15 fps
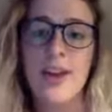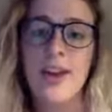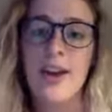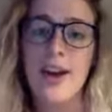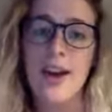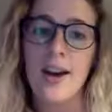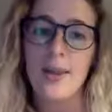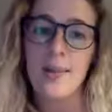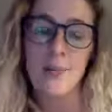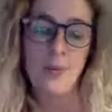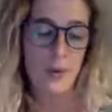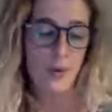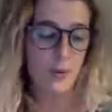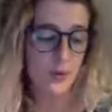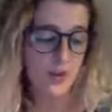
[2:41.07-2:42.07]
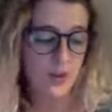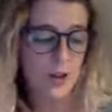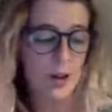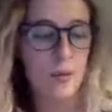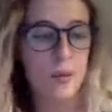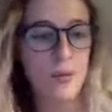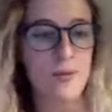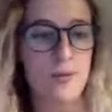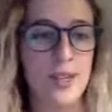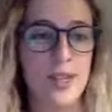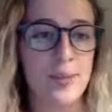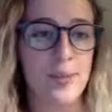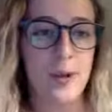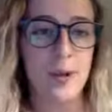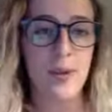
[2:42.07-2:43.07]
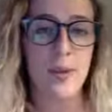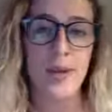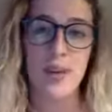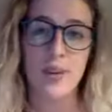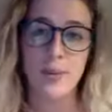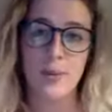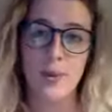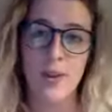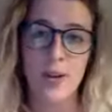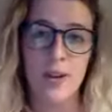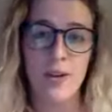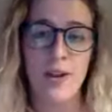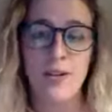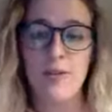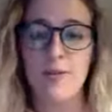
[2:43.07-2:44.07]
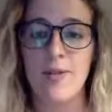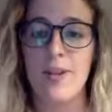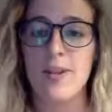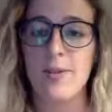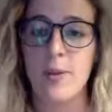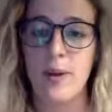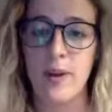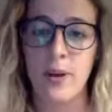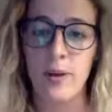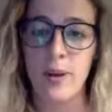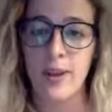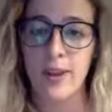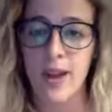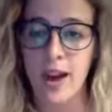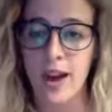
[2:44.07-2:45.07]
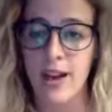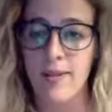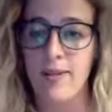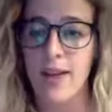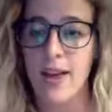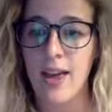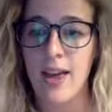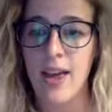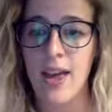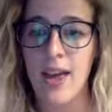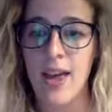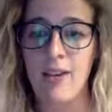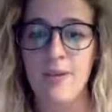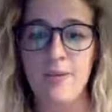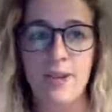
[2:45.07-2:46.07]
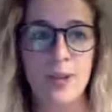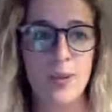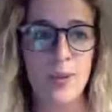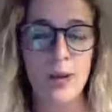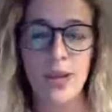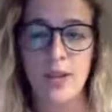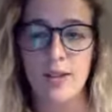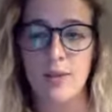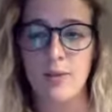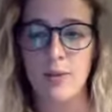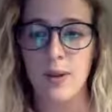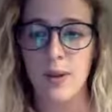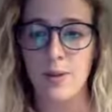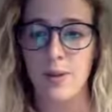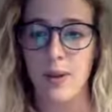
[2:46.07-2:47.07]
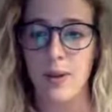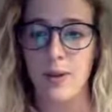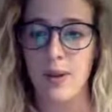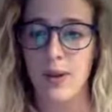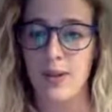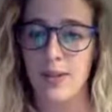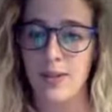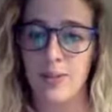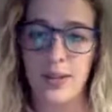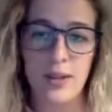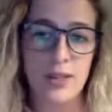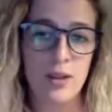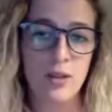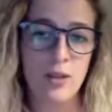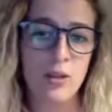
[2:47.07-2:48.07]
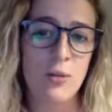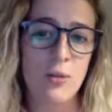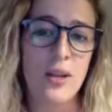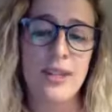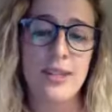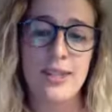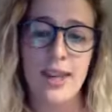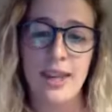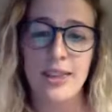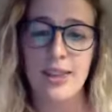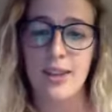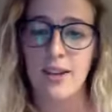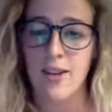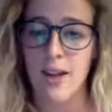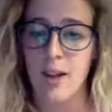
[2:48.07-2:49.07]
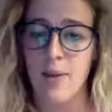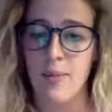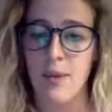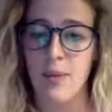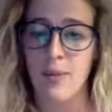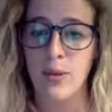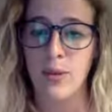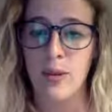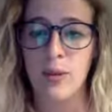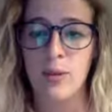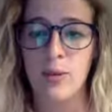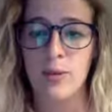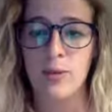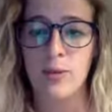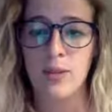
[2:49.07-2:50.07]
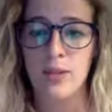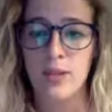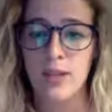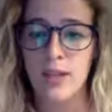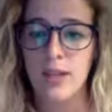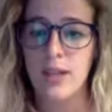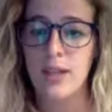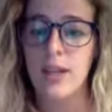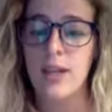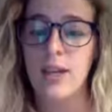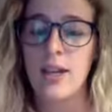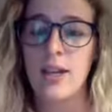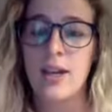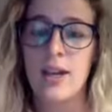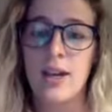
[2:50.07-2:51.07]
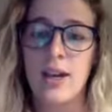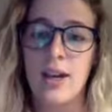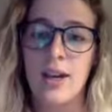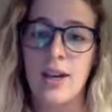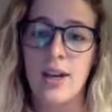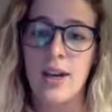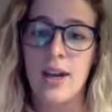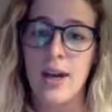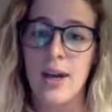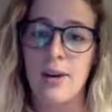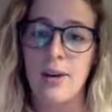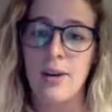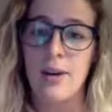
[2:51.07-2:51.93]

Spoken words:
But we'll start with Facebook because we're here on Facebook going live, and Facebook is a really big one. It's a big social media site that a lot of people use. Now,